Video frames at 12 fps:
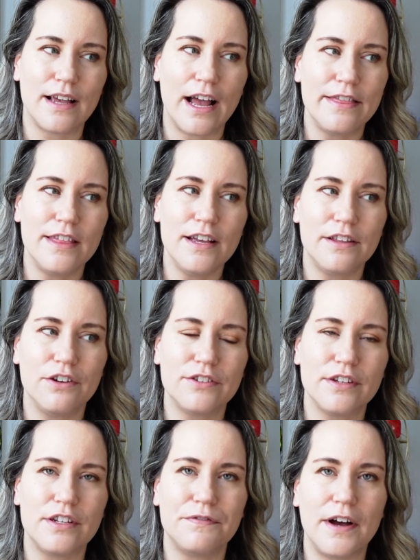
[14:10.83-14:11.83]
I think there's
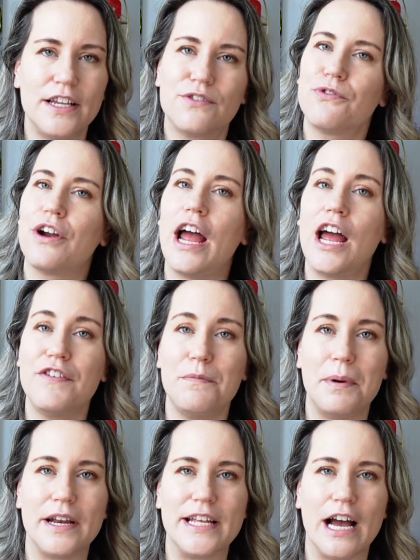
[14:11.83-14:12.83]
a device for
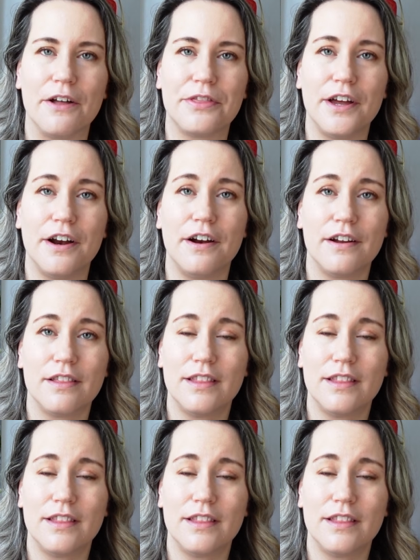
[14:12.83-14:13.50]
everybody out there.